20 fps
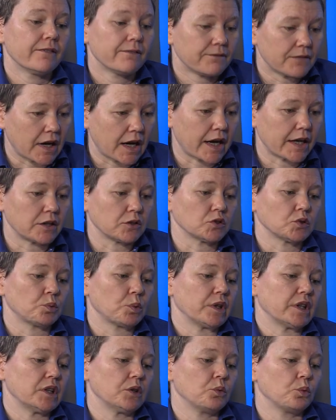filed
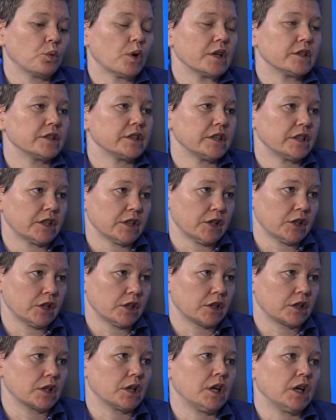within 1
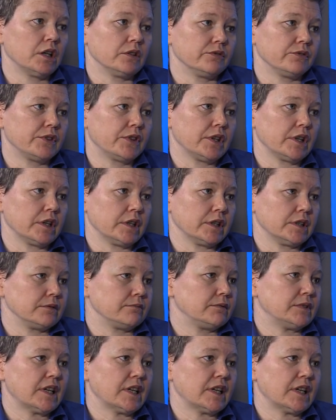year of the